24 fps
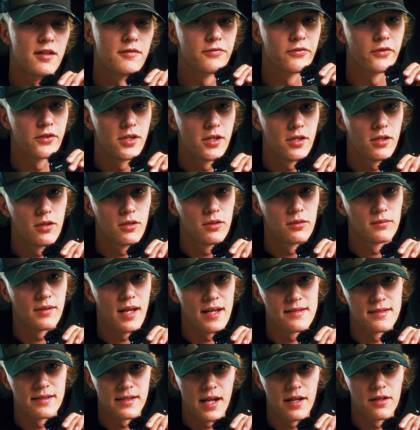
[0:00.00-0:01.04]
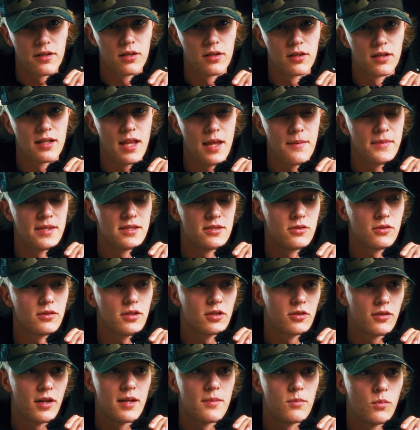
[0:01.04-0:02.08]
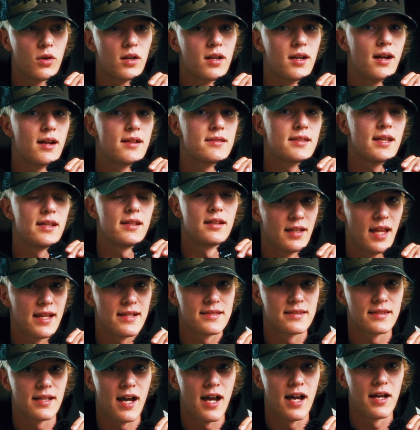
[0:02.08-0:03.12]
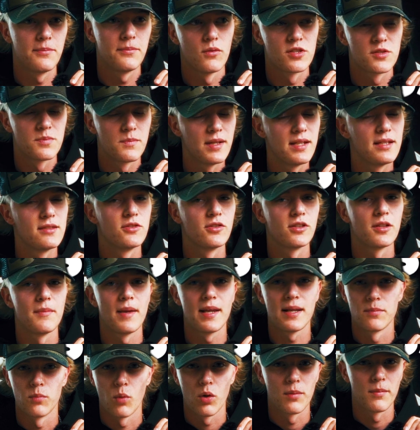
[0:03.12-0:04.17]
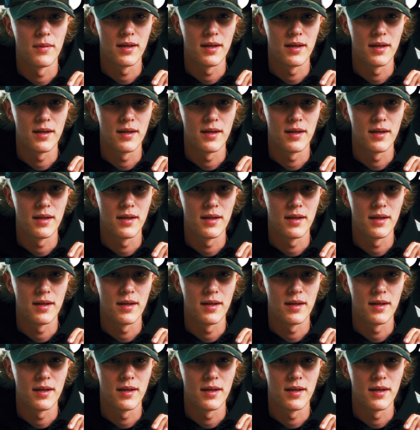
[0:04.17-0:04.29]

And for you as an editor, that means you can create more content, less time, which means you can make more